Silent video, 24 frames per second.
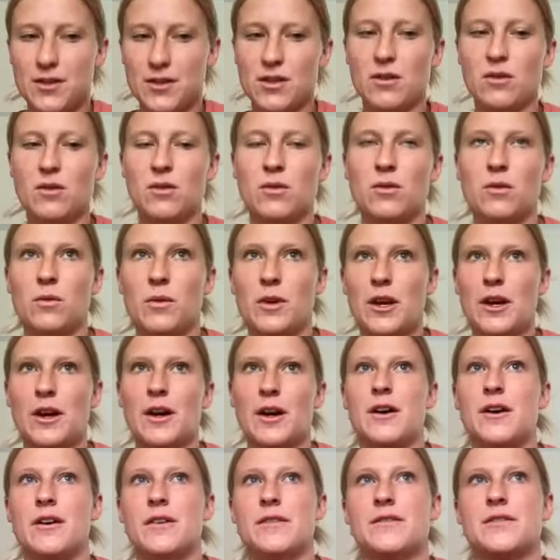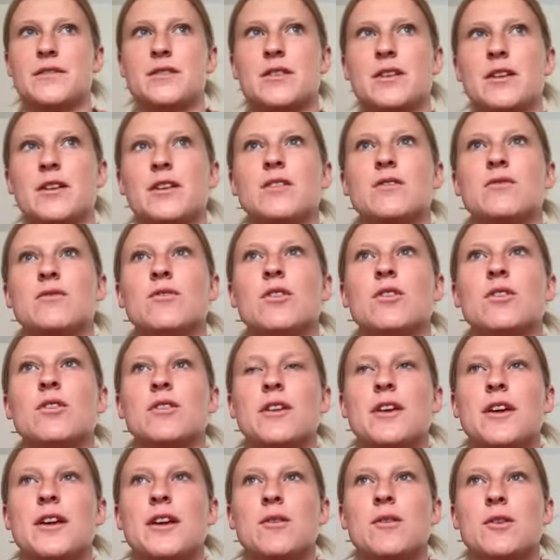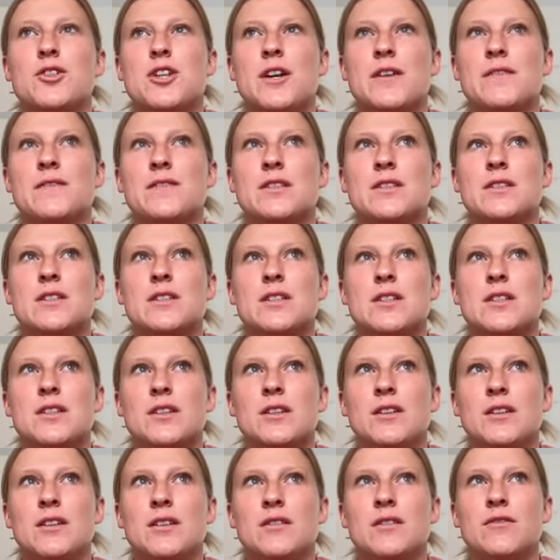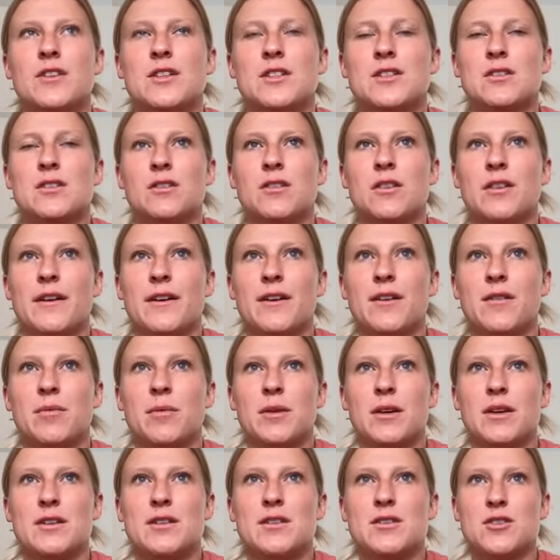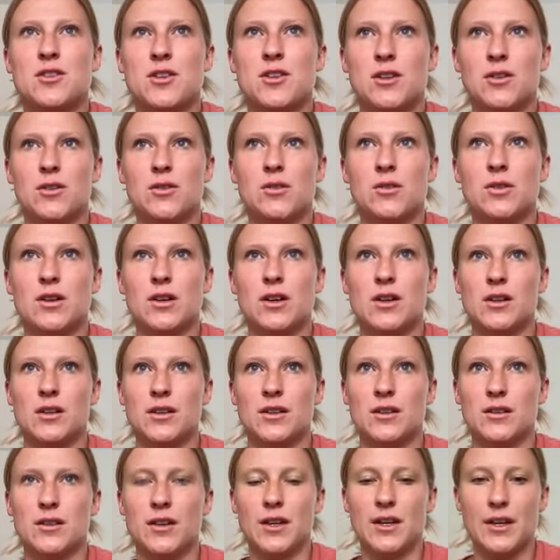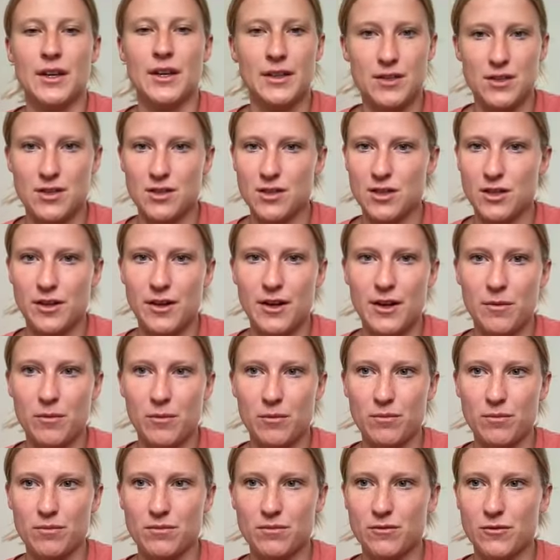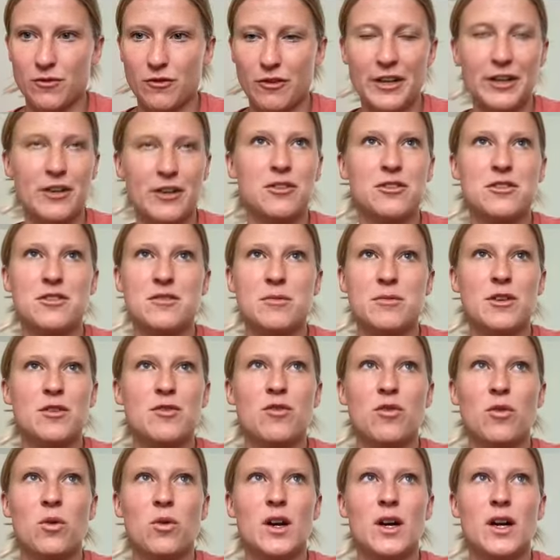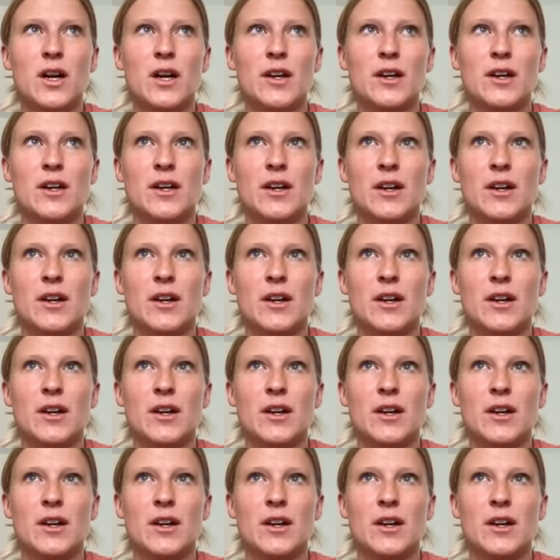So we have skin rolling, which I've seen physical therapists do on like Instagram reels before.